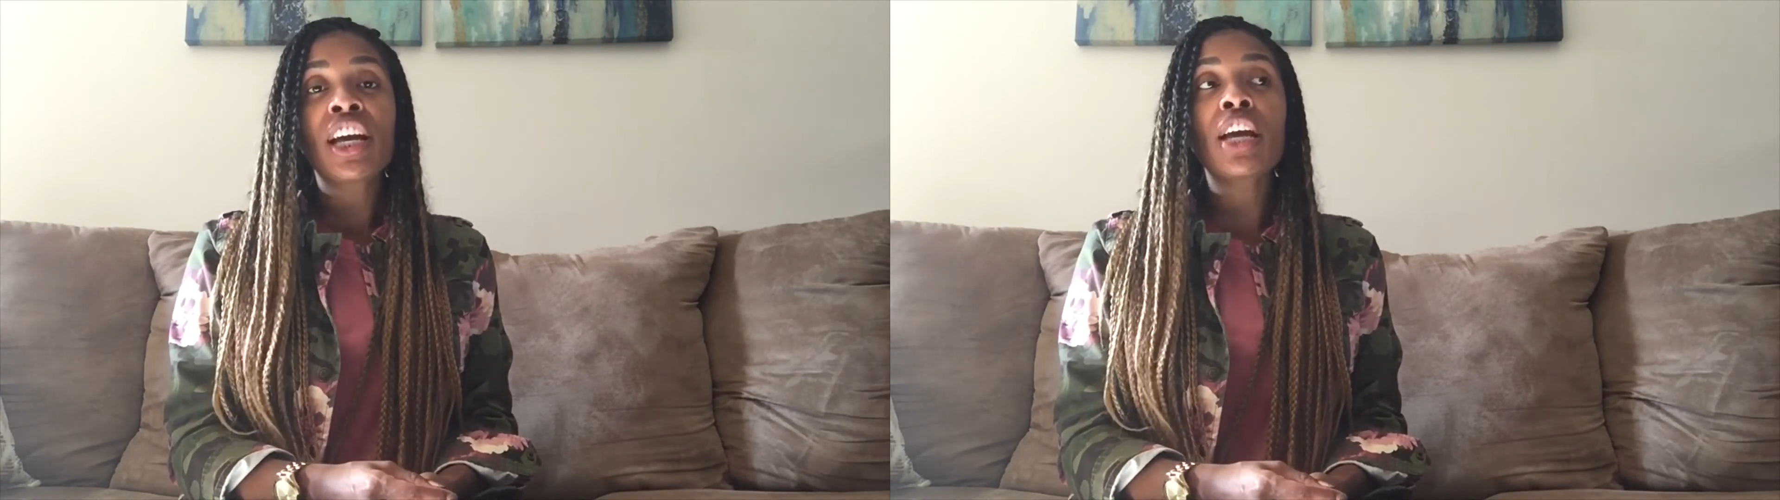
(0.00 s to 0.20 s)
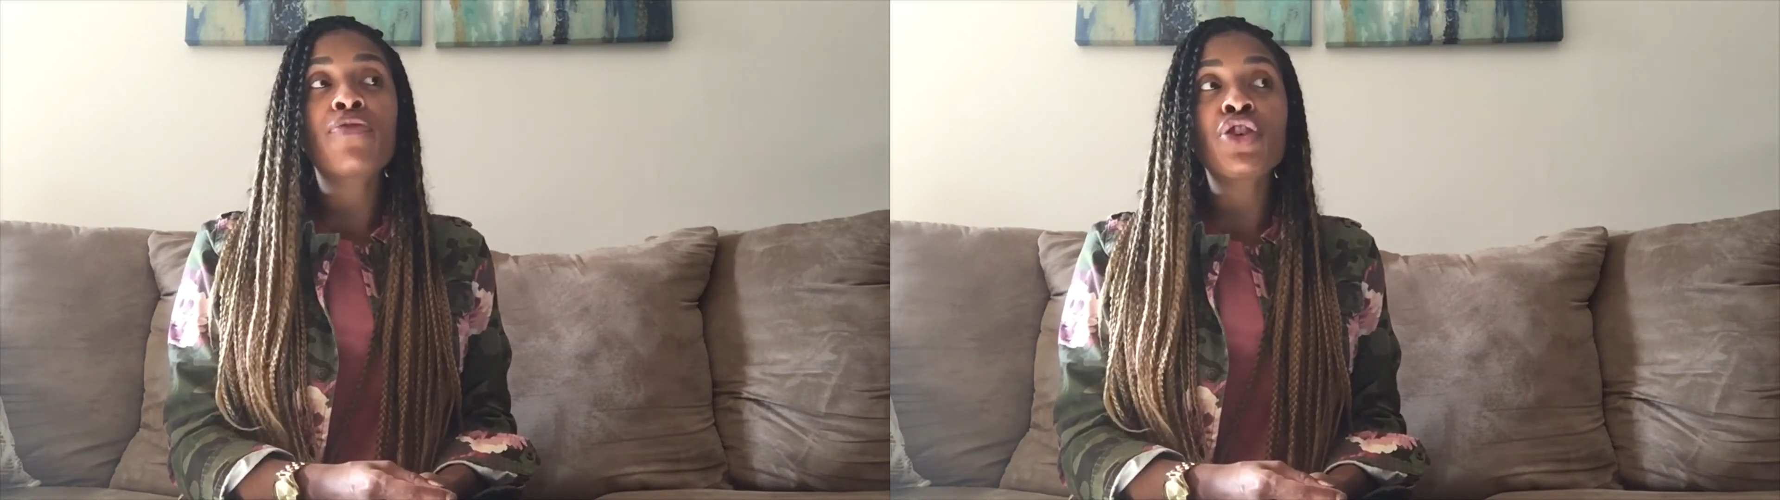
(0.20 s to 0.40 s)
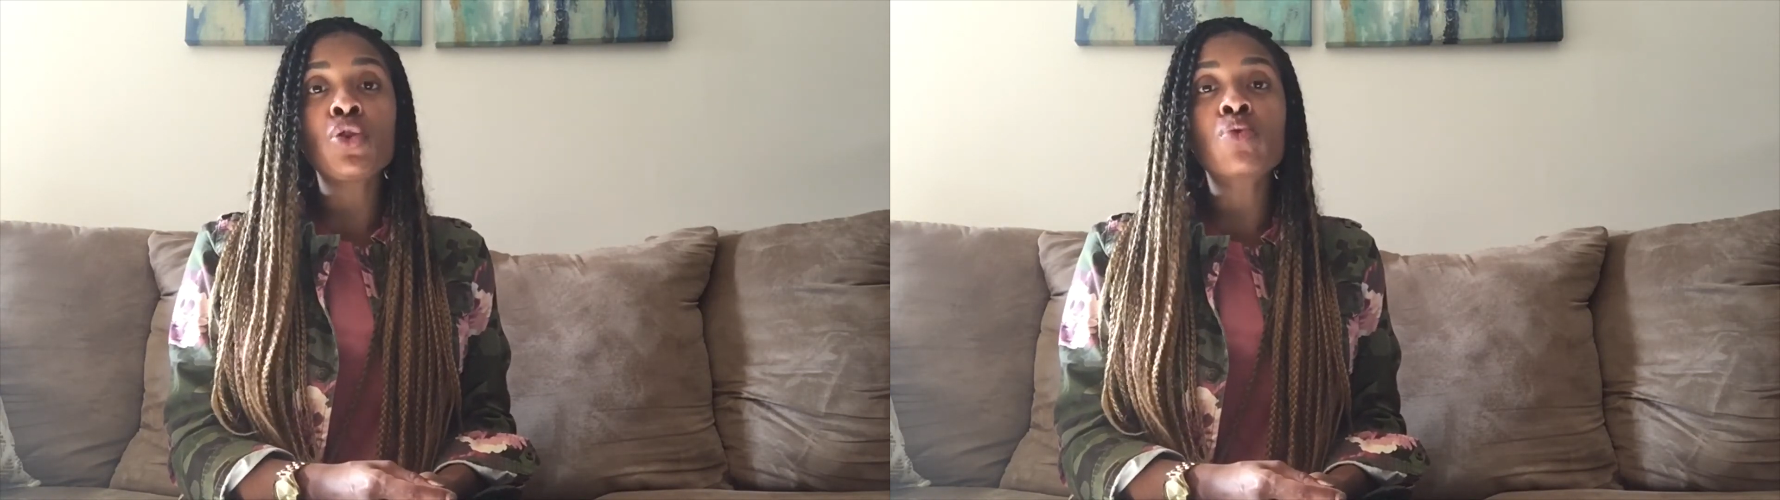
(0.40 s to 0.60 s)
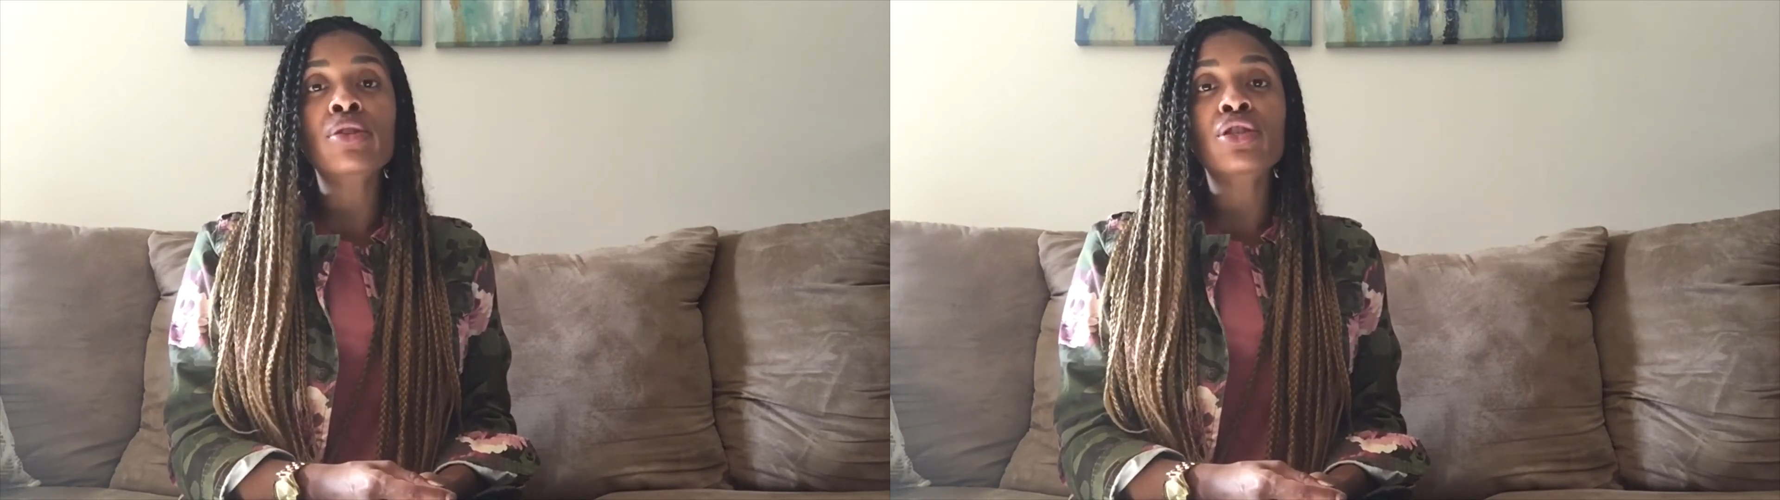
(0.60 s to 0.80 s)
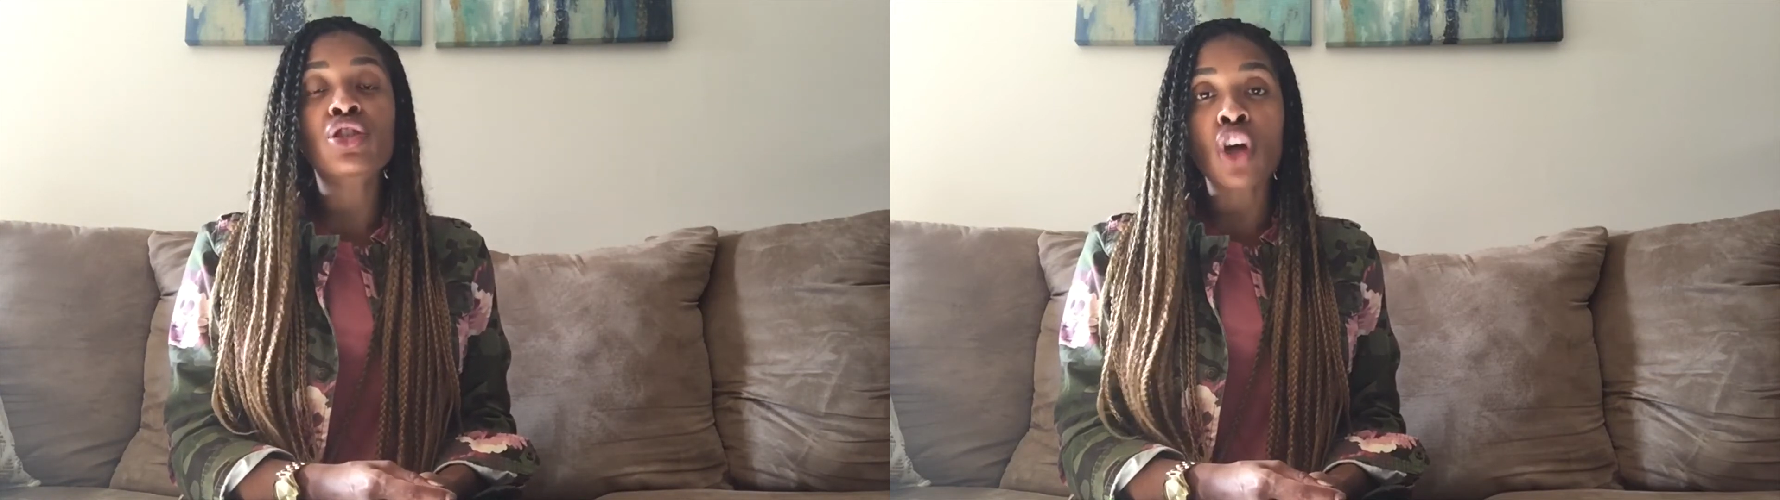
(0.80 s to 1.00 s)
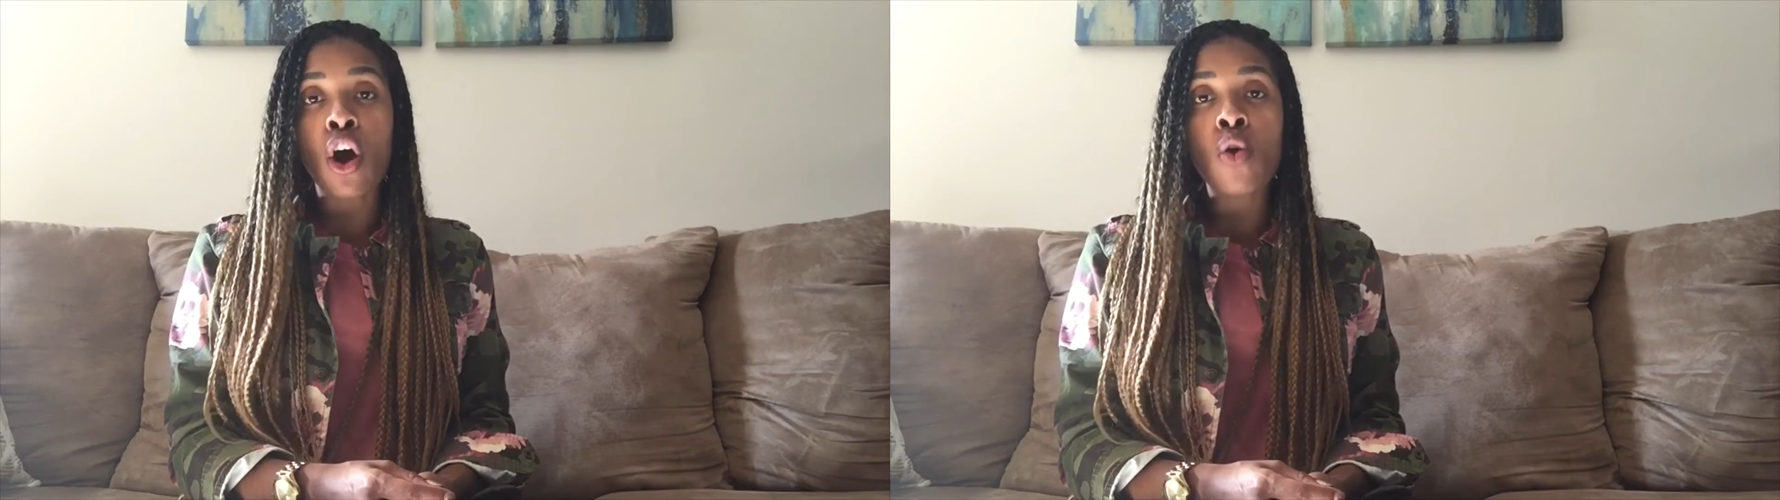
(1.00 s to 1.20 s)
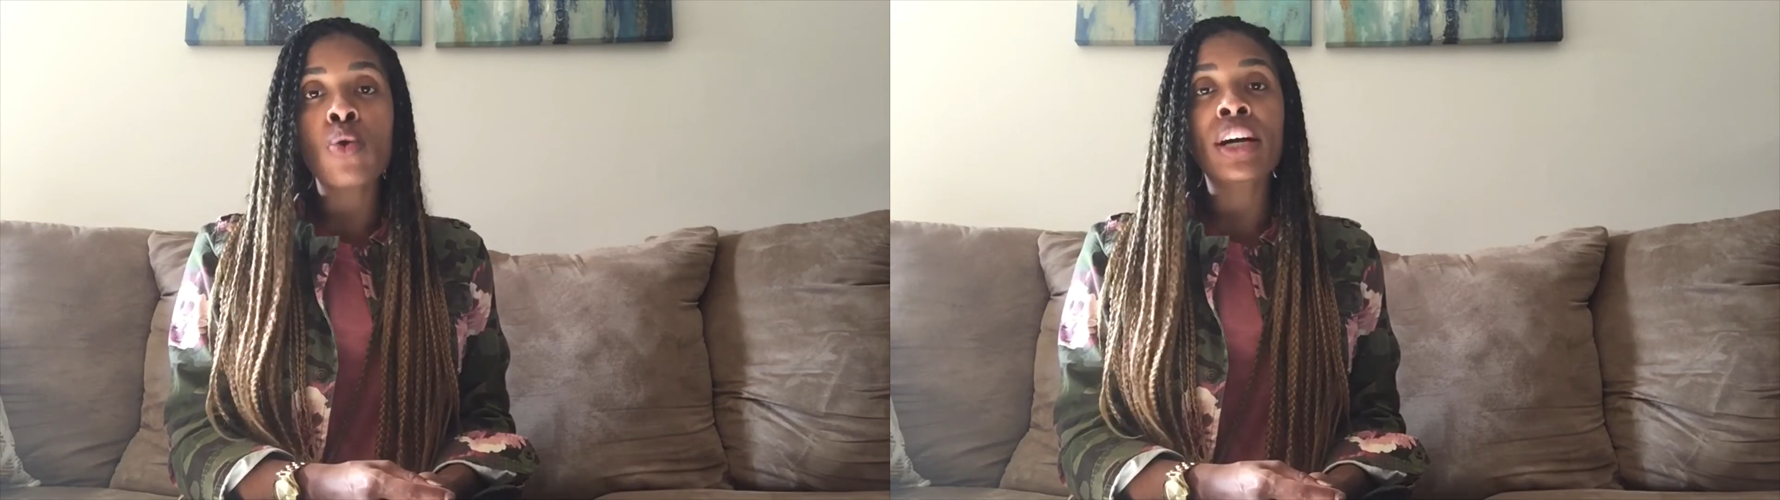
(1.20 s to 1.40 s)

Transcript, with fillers: if you were so